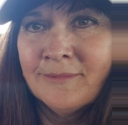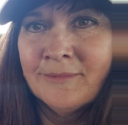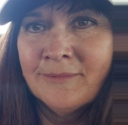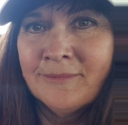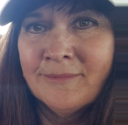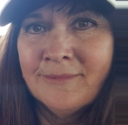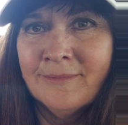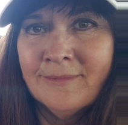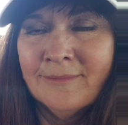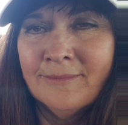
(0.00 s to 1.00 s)

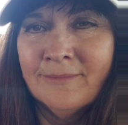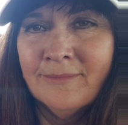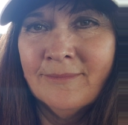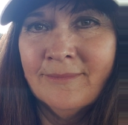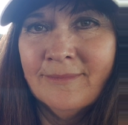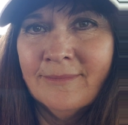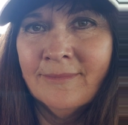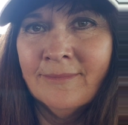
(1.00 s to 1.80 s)
No one is speaking in this clip.